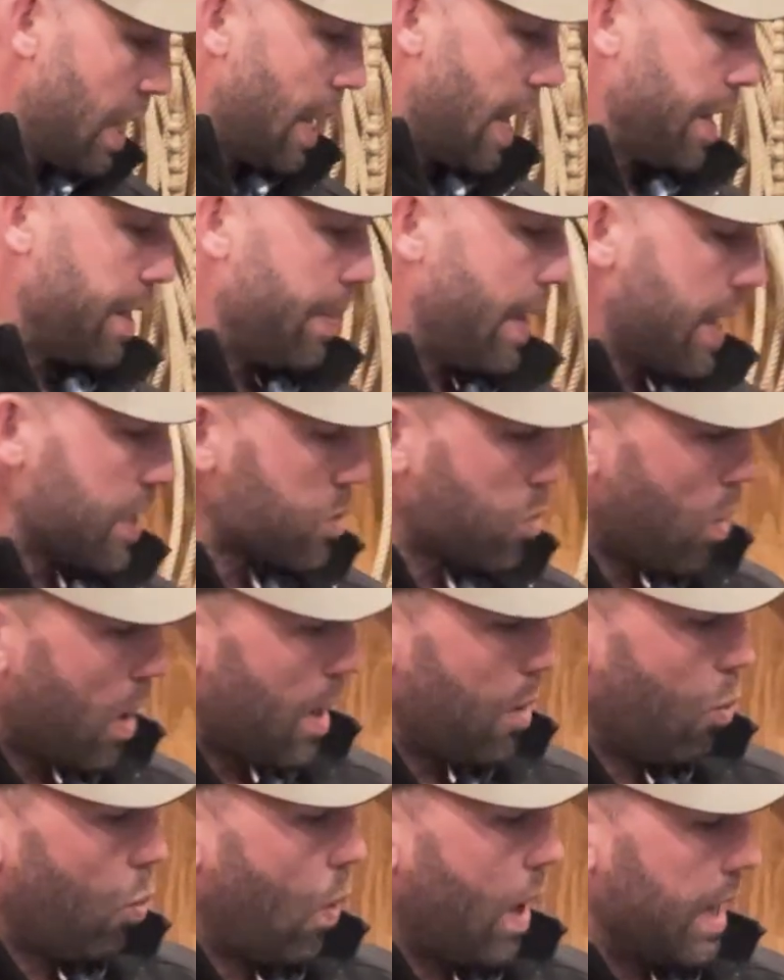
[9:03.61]
And that's
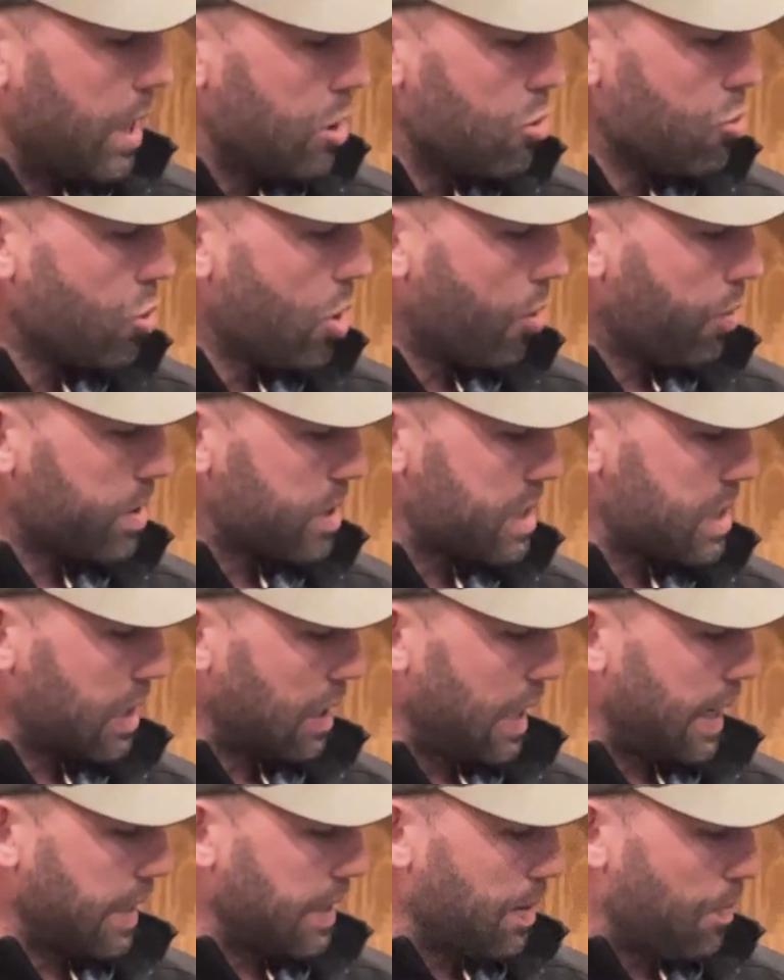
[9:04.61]
why when you go to
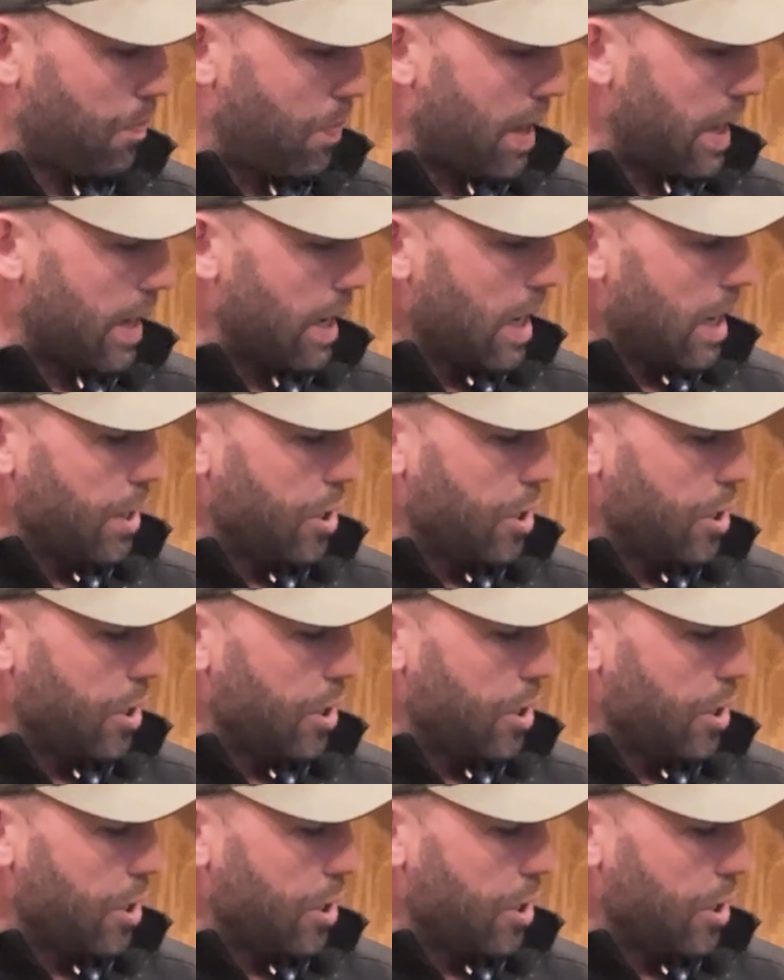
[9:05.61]
select a bit,